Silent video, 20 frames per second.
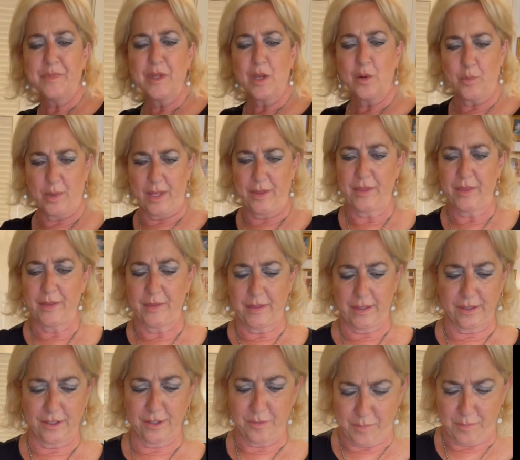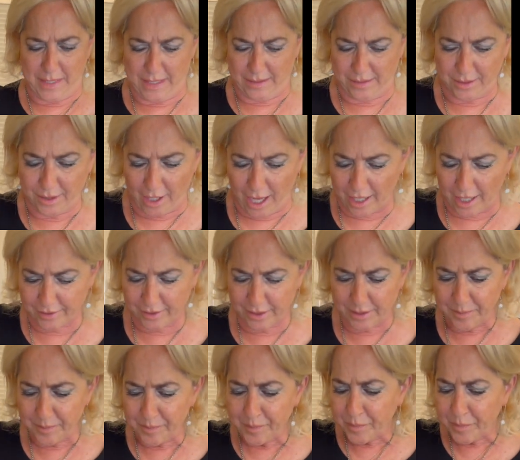with this meat sauce.
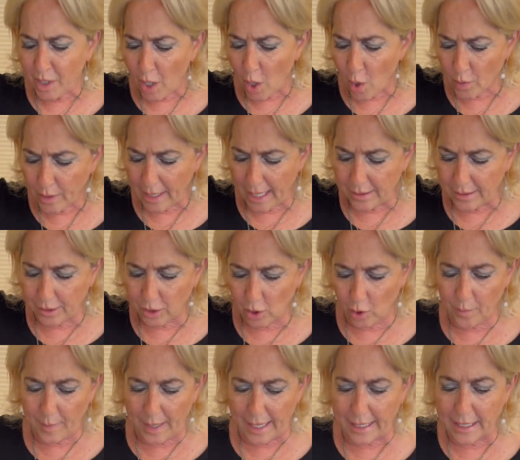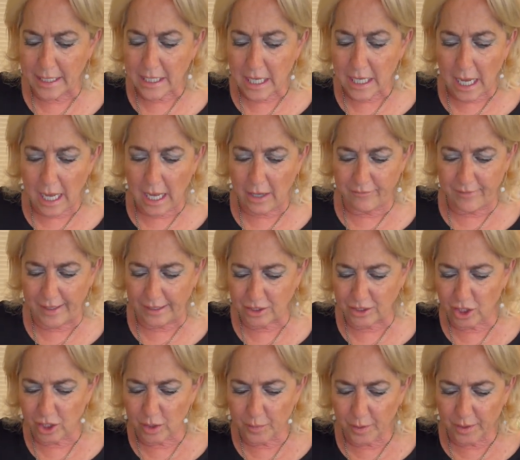Okay, so my
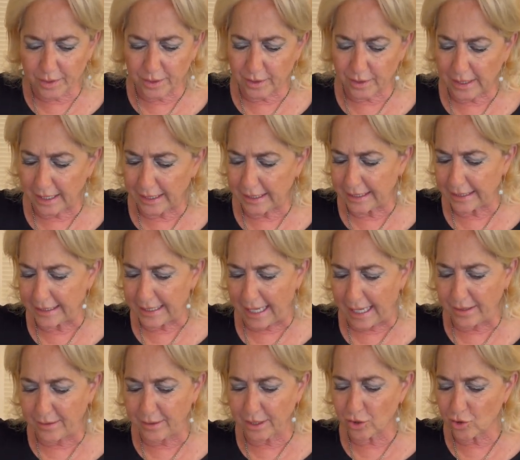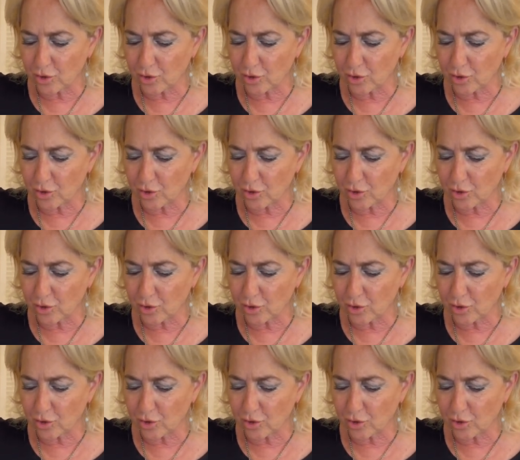vegetables are getting nice and